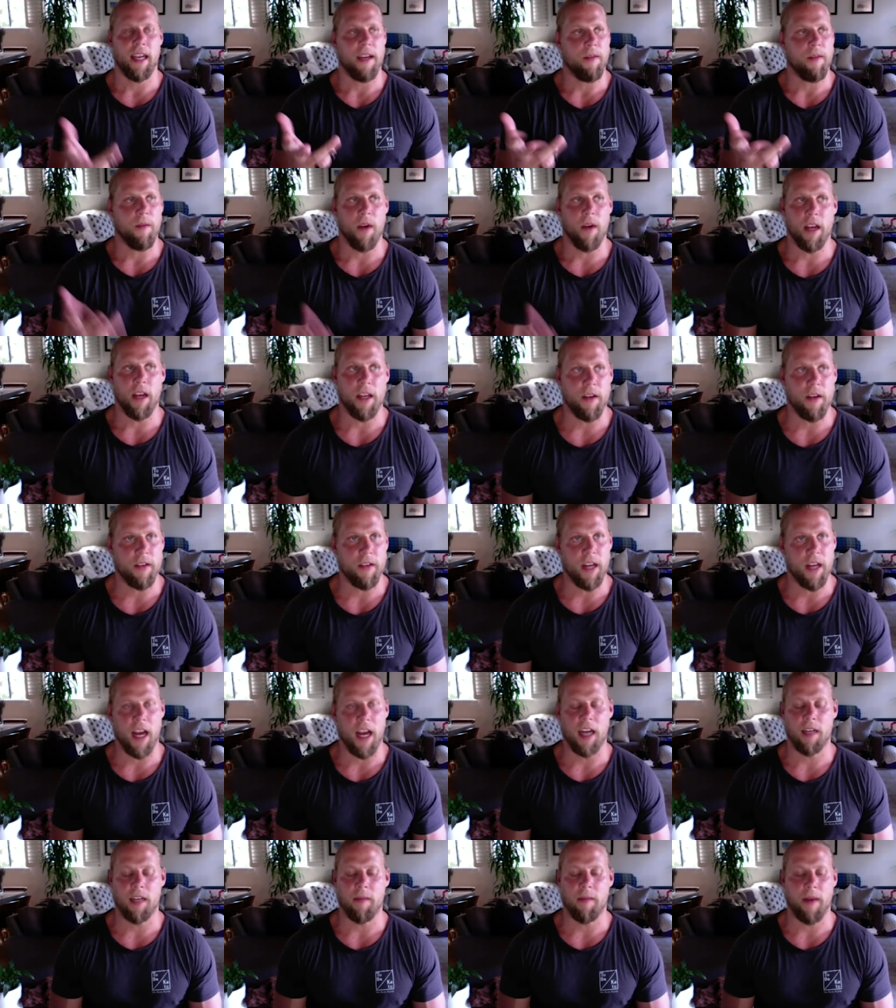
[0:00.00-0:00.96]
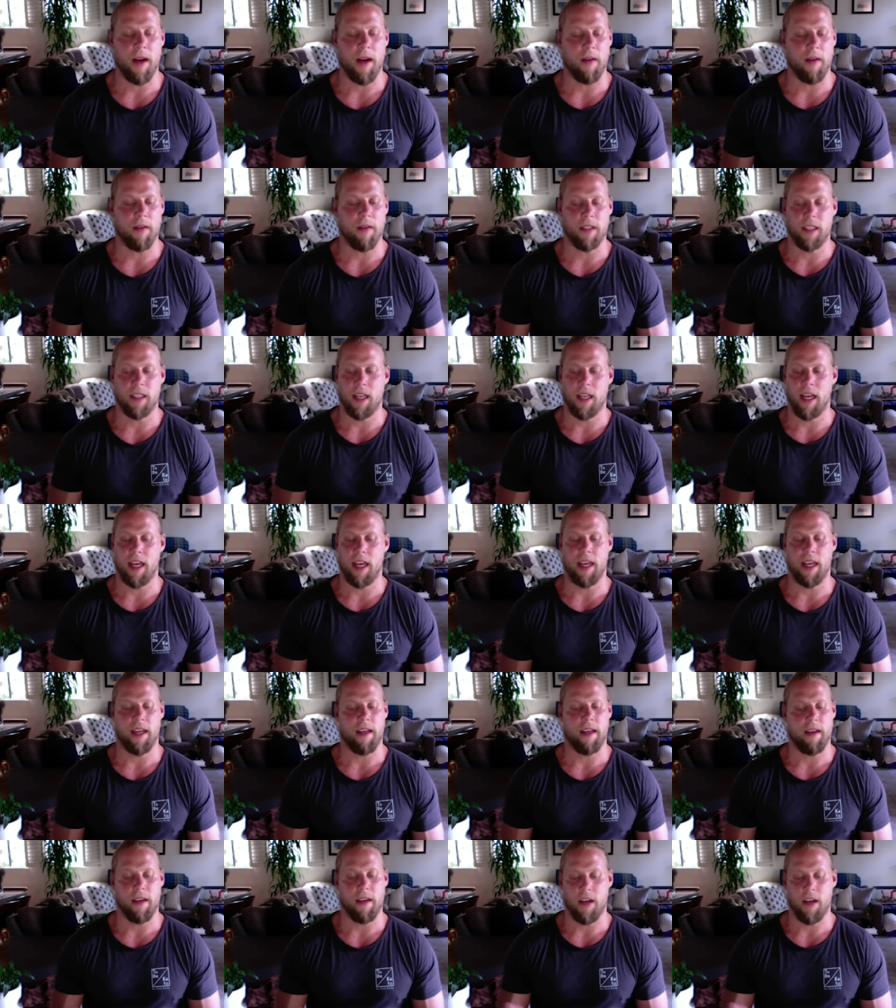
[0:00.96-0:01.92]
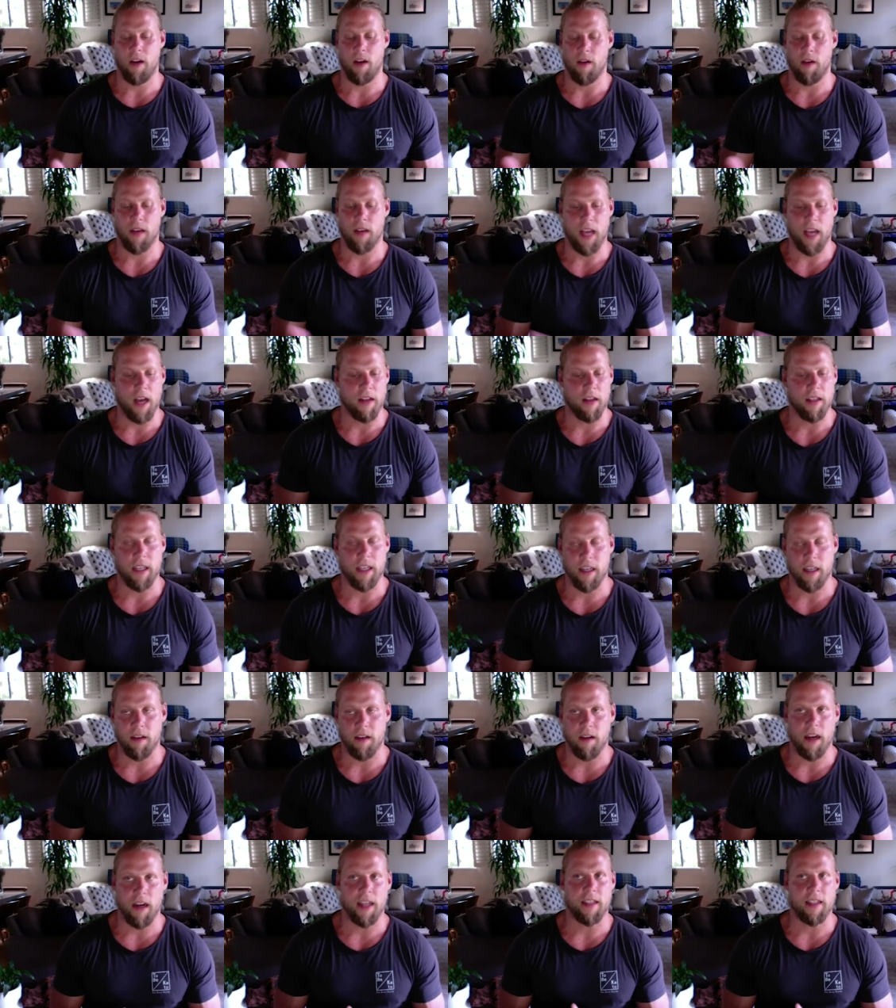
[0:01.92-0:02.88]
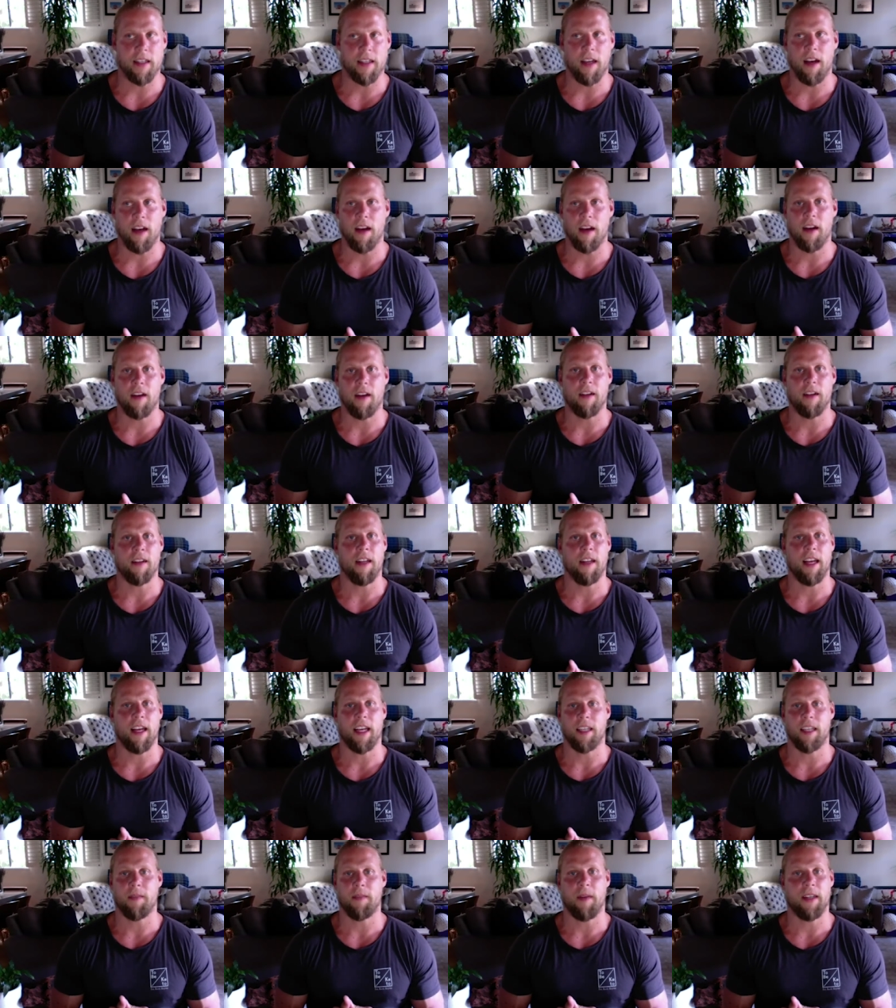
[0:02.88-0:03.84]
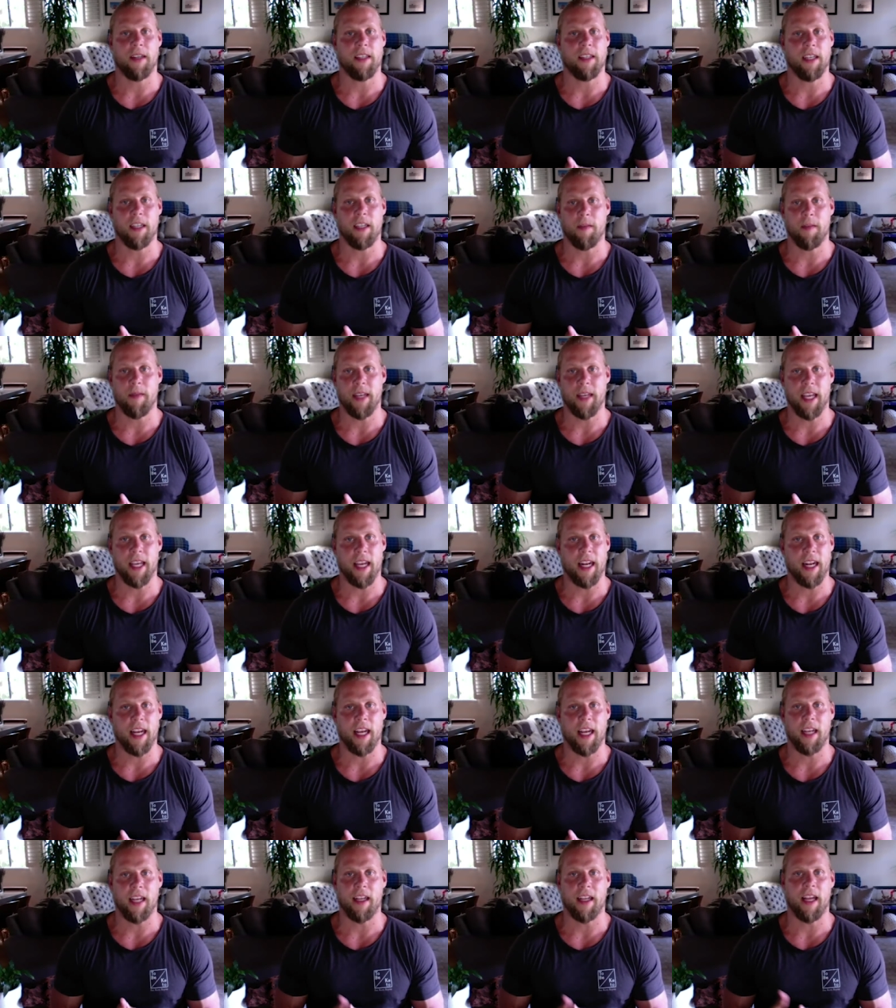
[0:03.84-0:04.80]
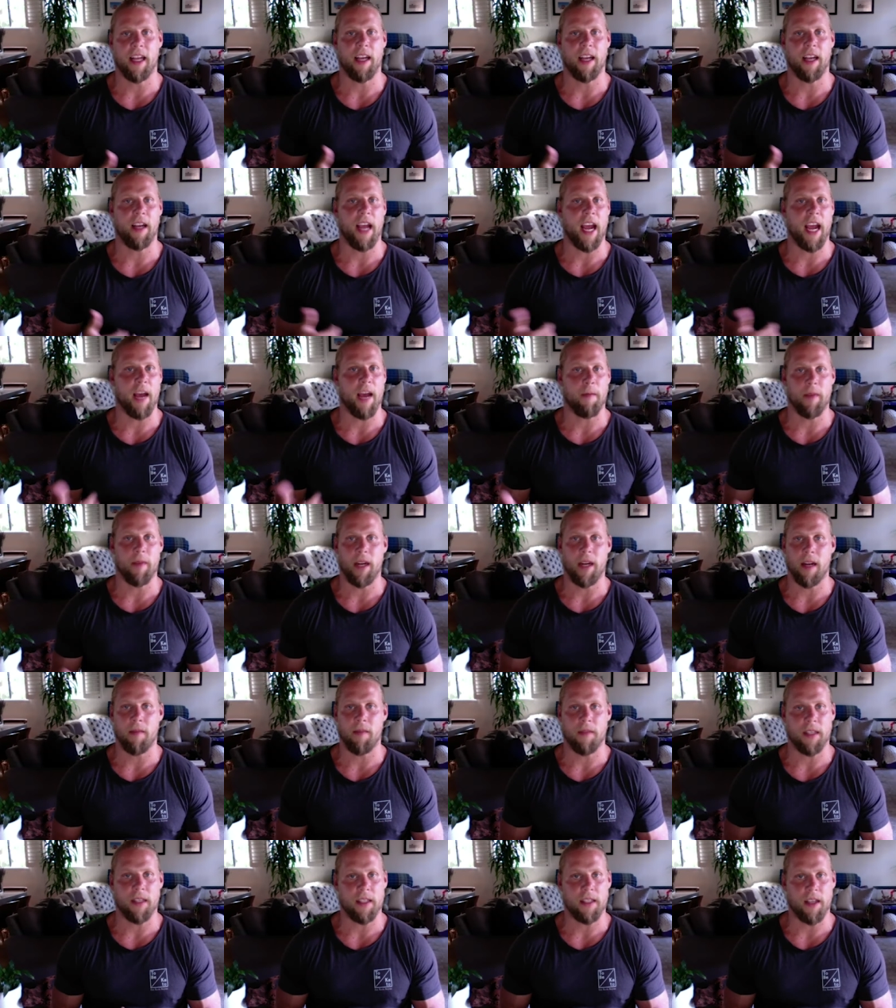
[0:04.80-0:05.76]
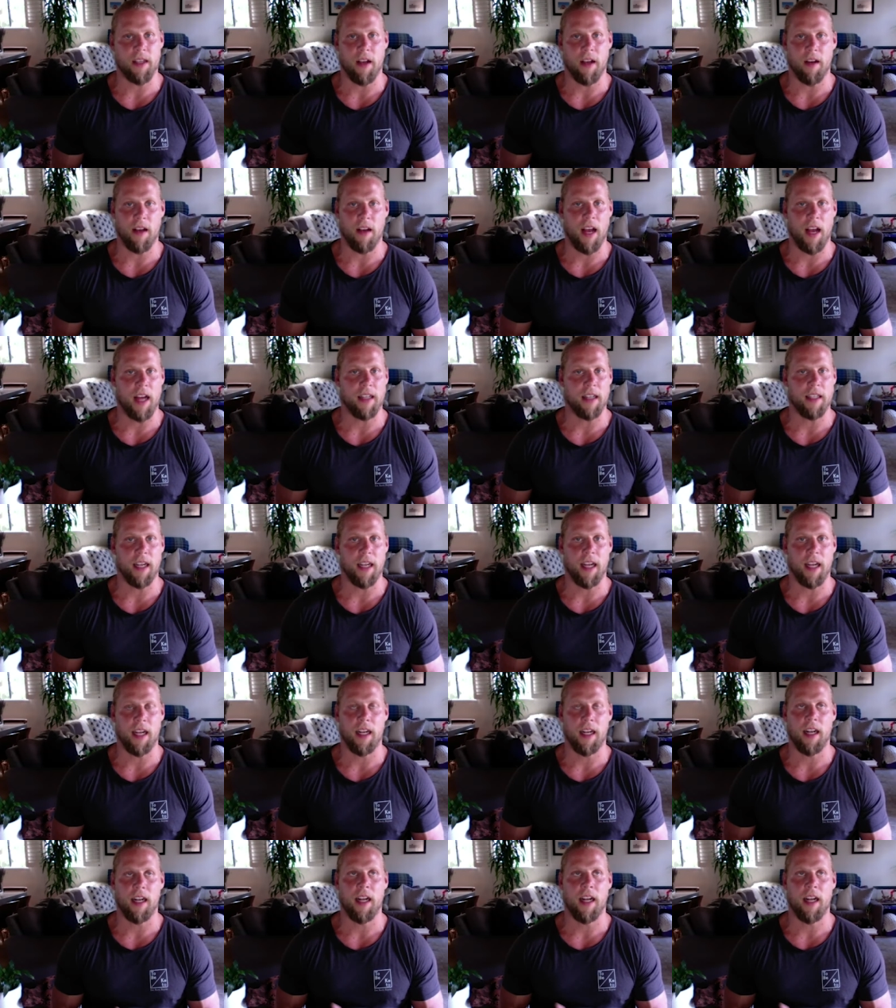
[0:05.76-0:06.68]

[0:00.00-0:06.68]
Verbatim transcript: what you talked about was like you know Celtic gray salt, like especially in the beginning, like yeah. amping up the salt content,